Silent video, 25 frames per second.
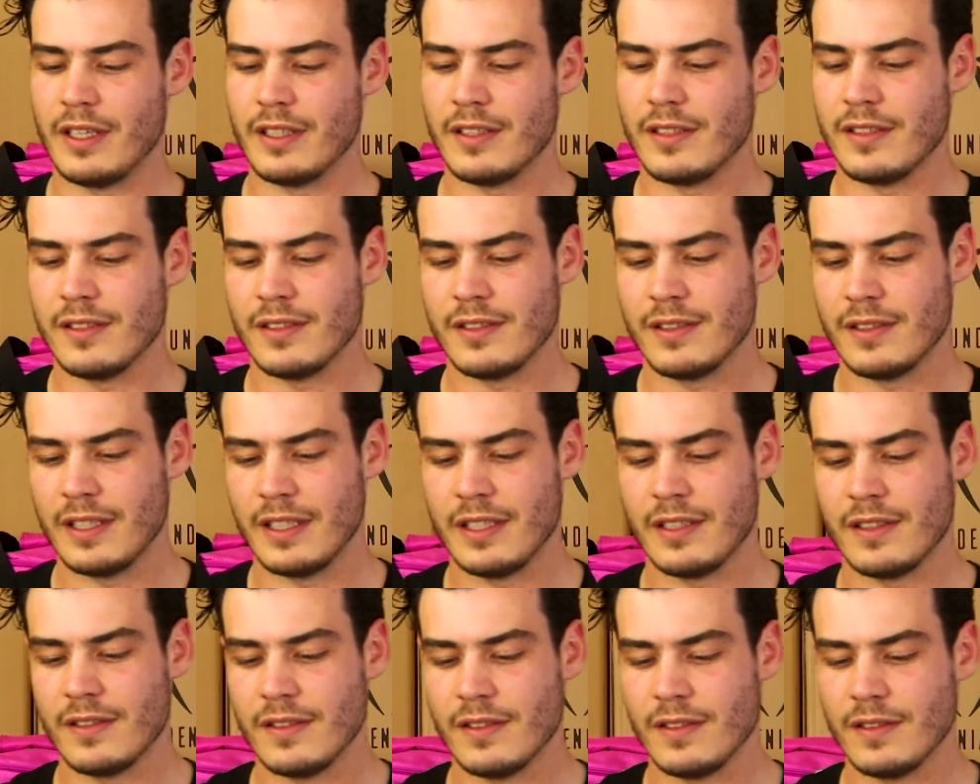
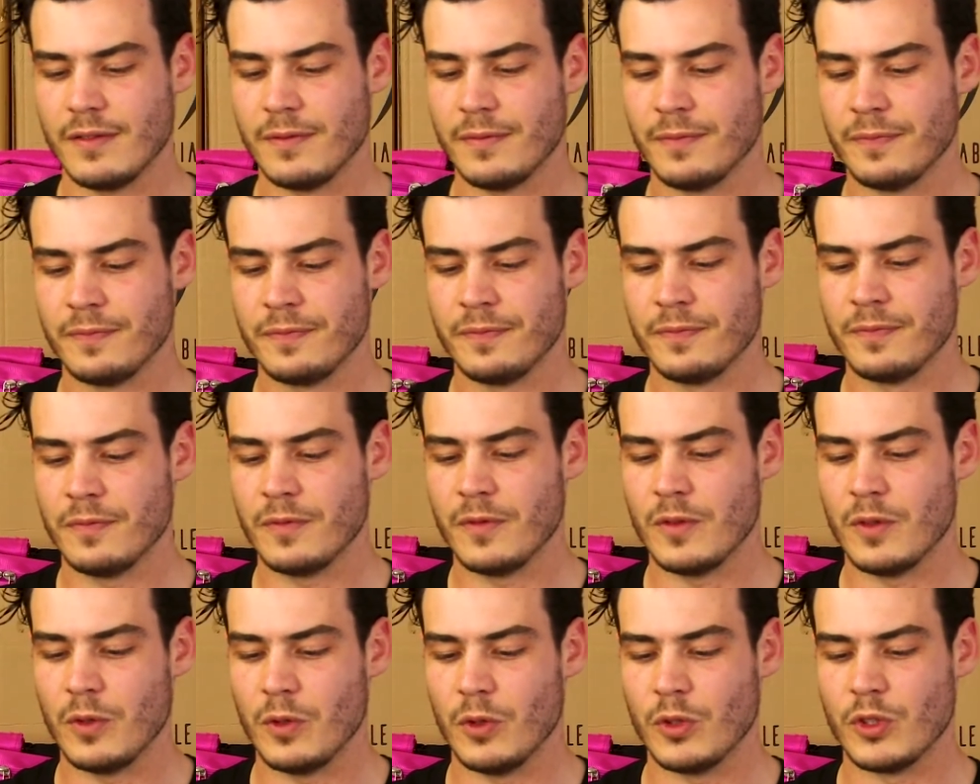It's
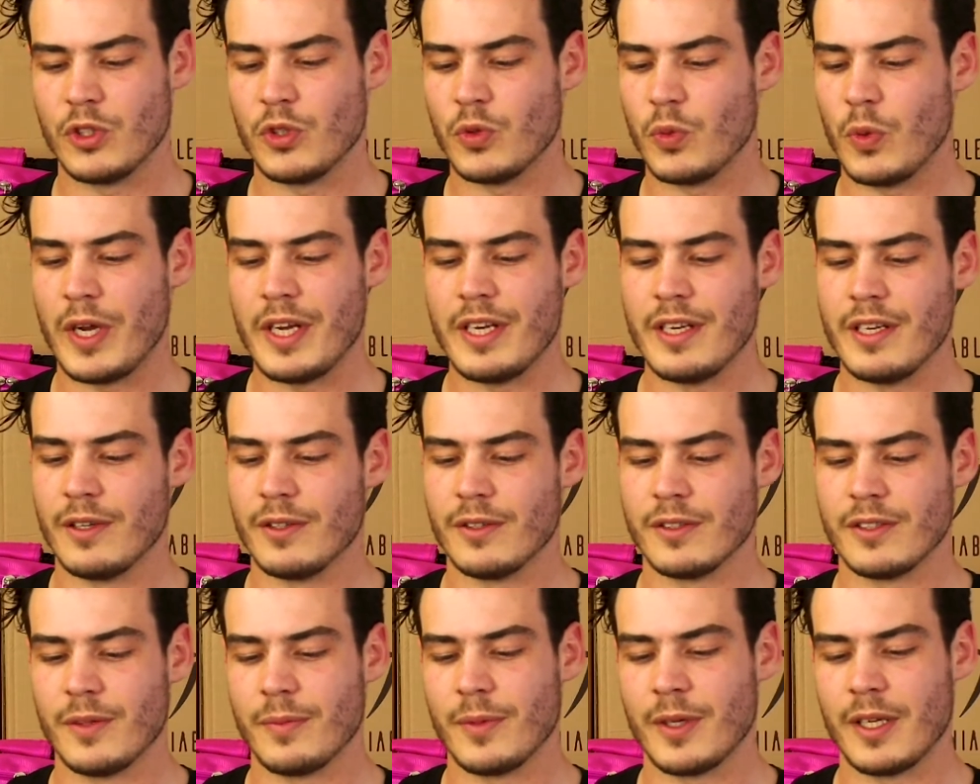or sweetener
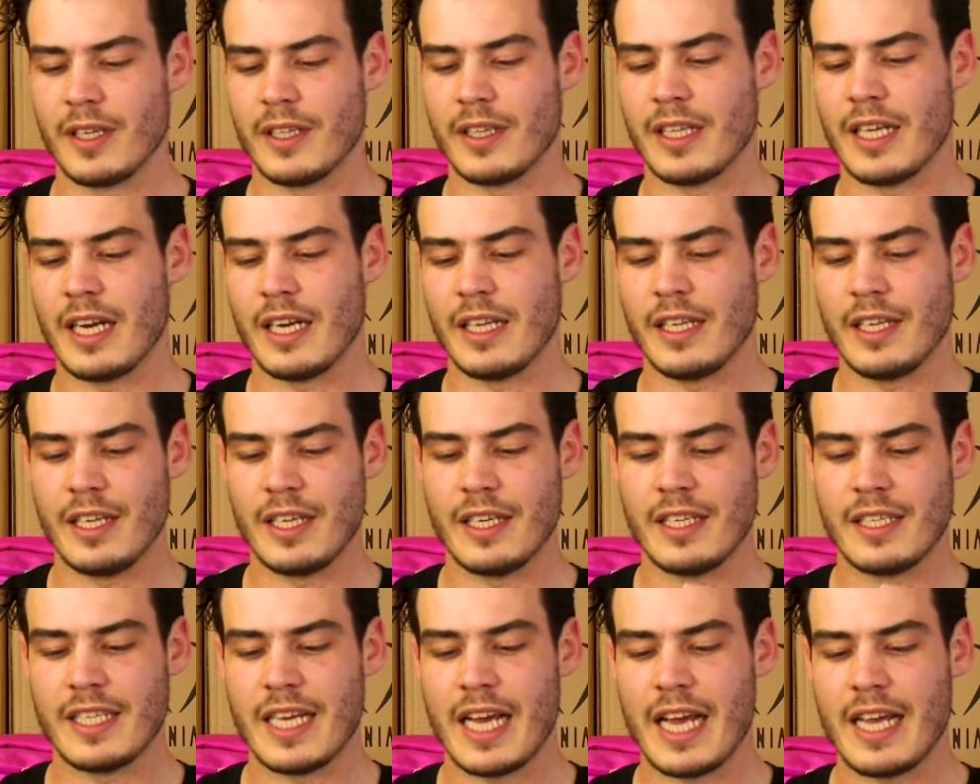or something like that. You
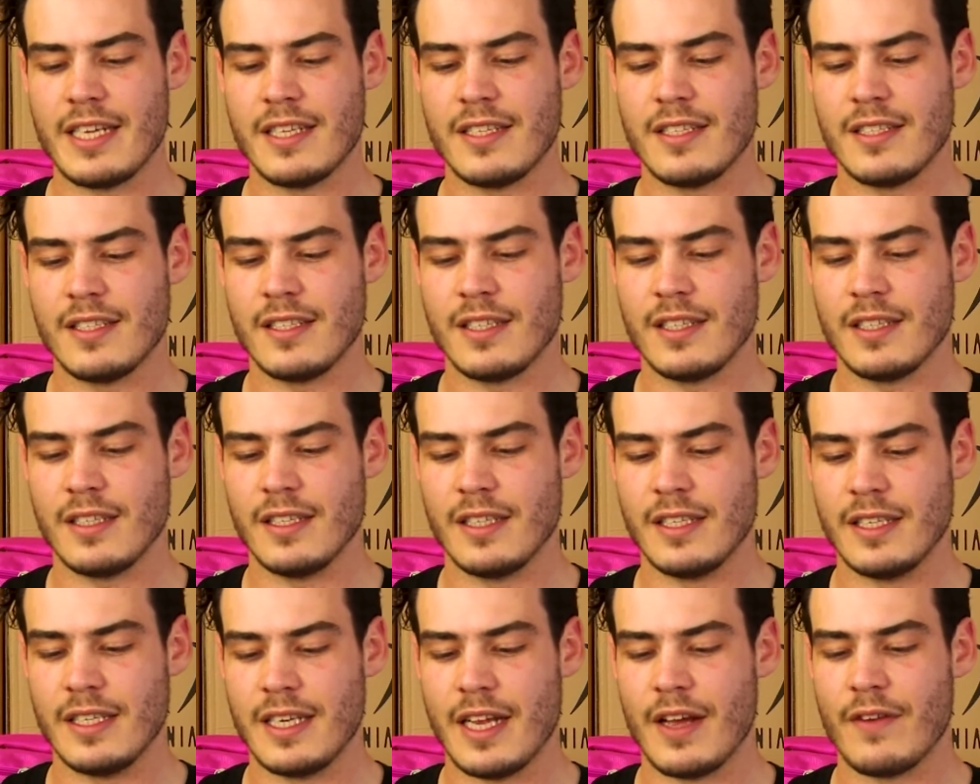can taste
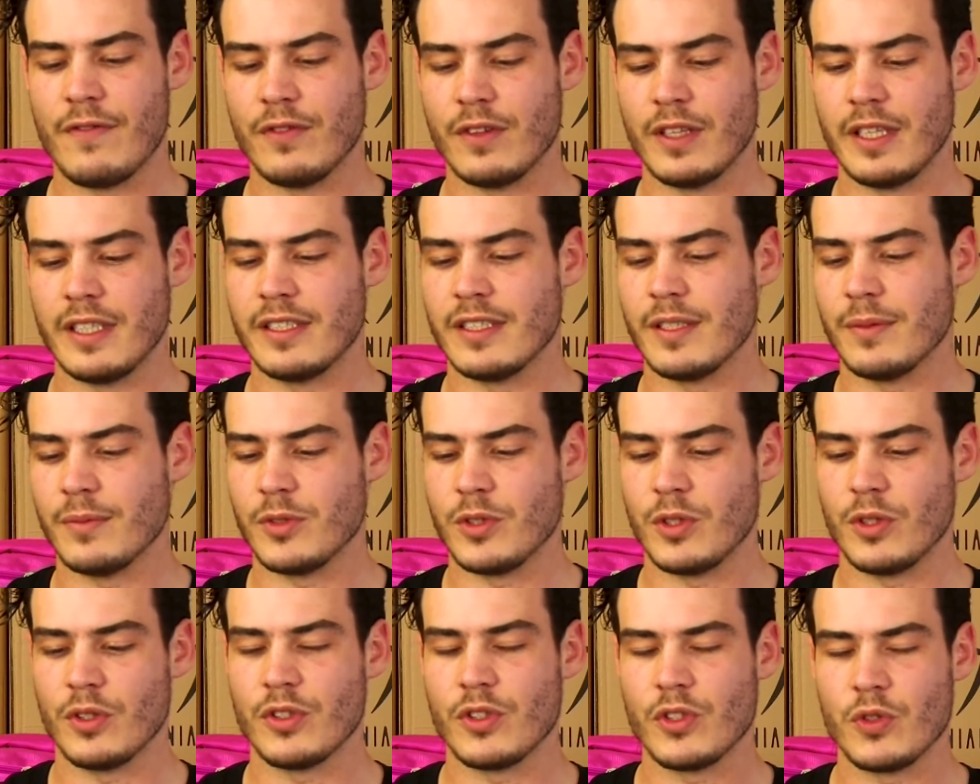definitely some
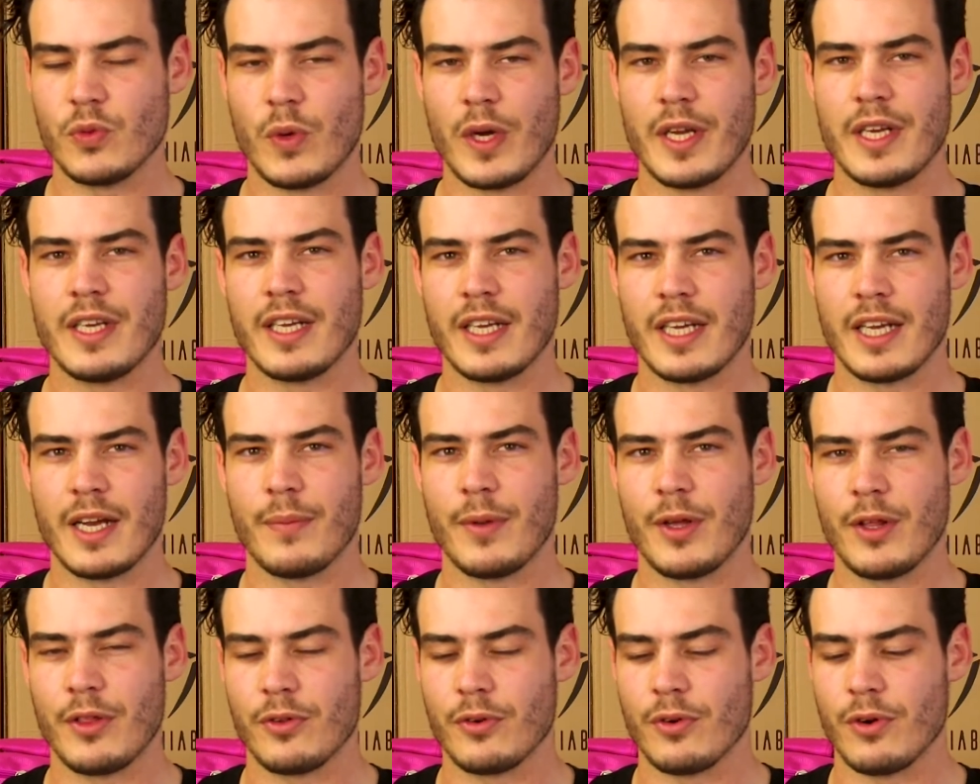sort of sweetener
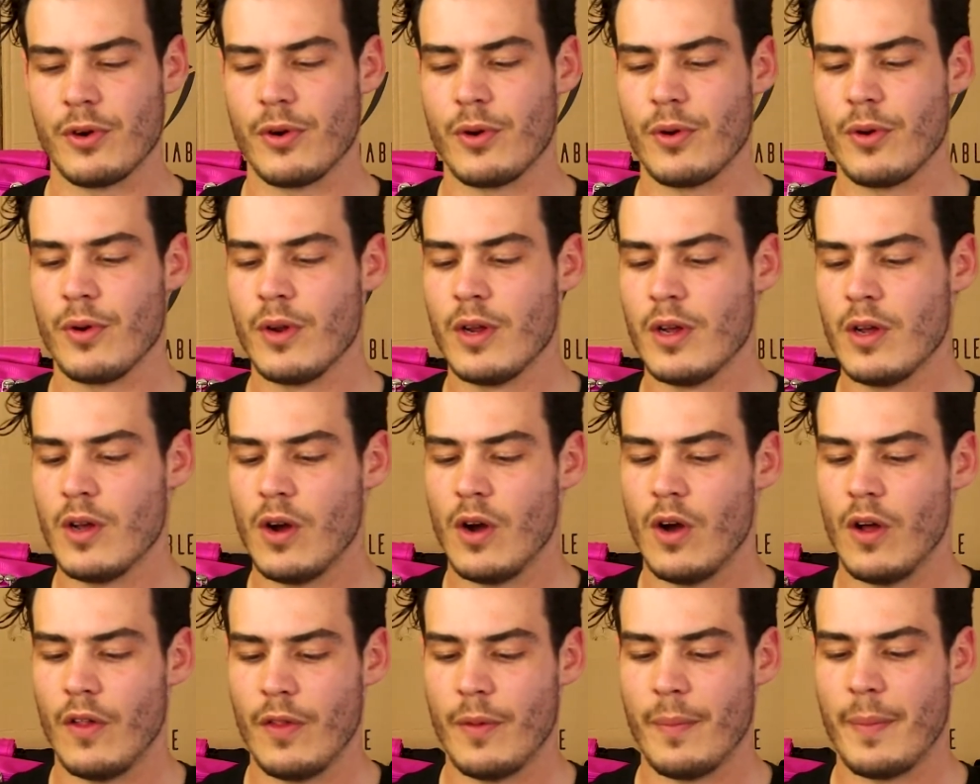coming through
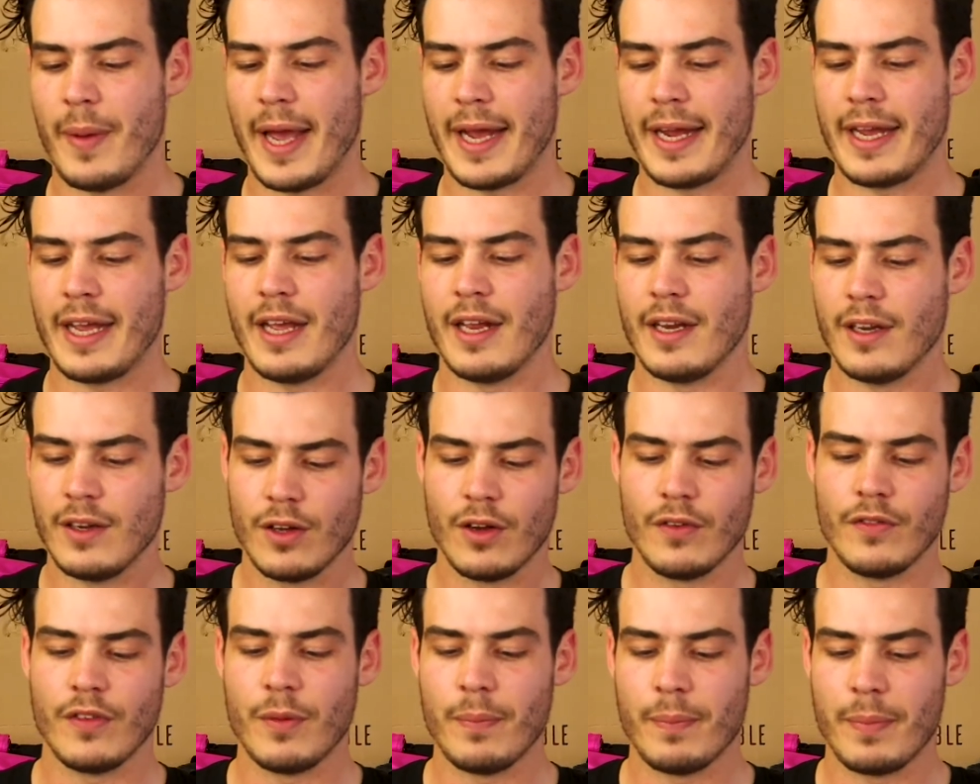on the back end
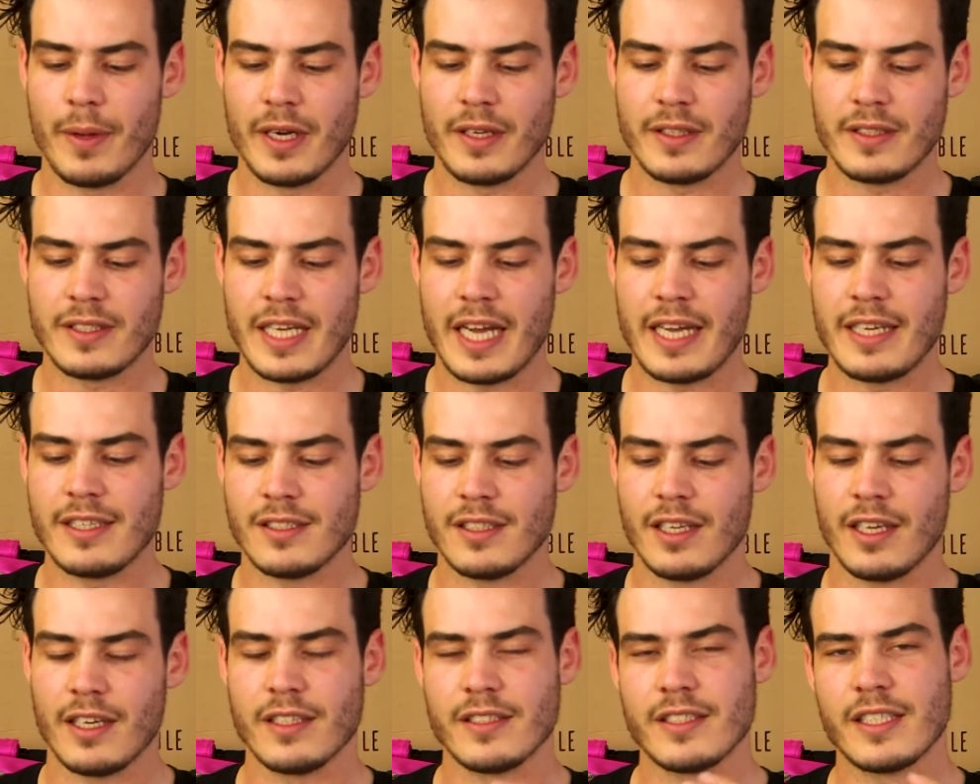of it, but it tastes
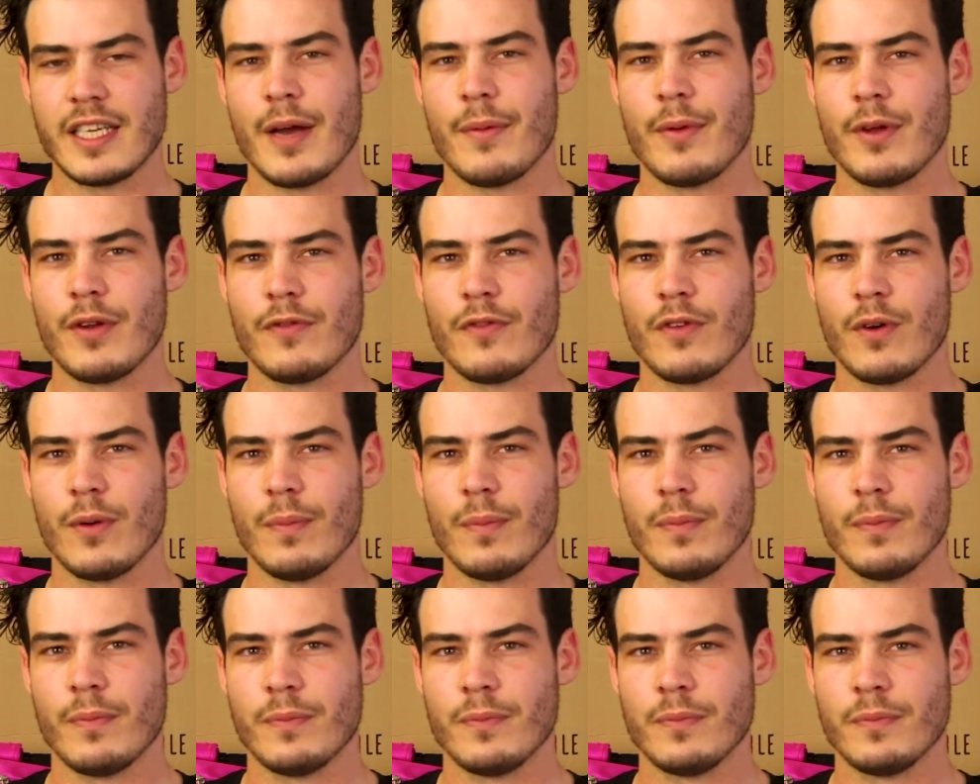like it's coming
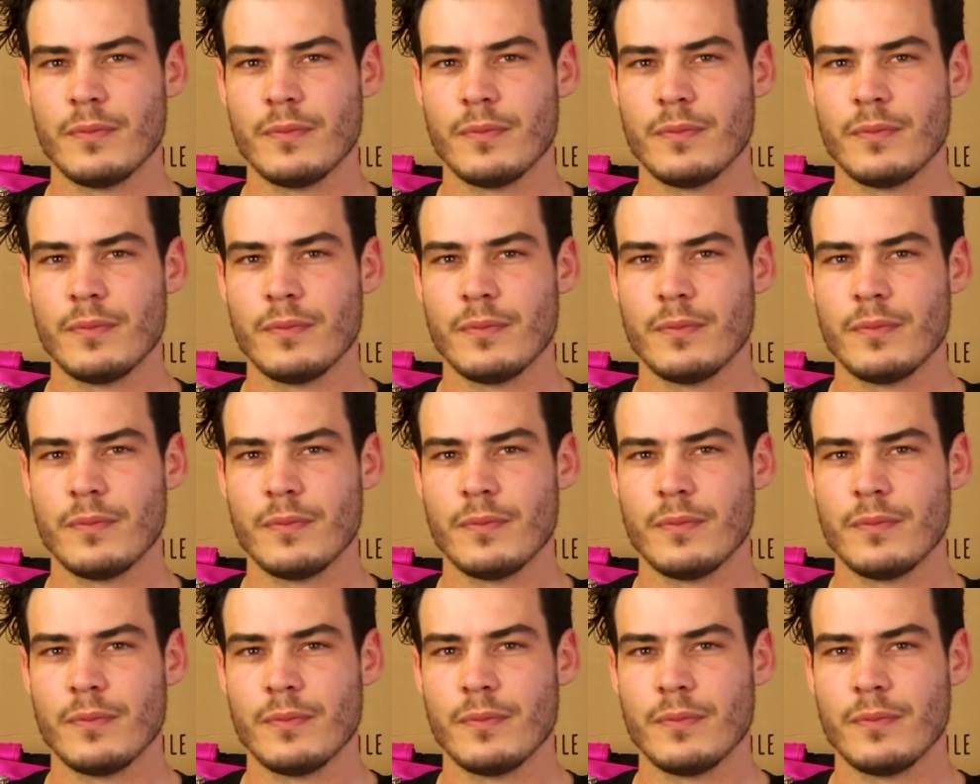from